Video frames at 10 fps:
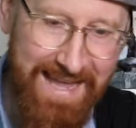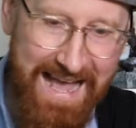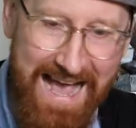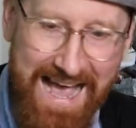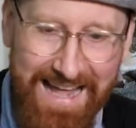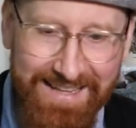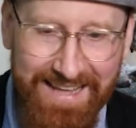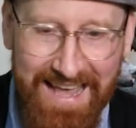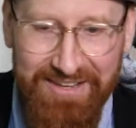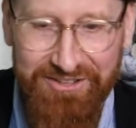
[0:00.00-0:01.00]
and
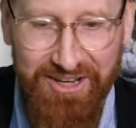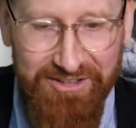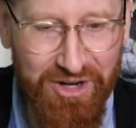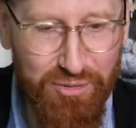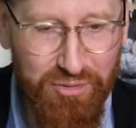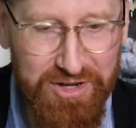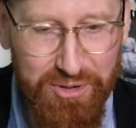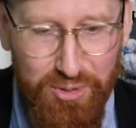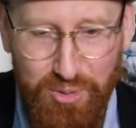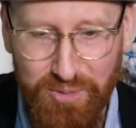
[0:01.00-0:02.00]
it's just a real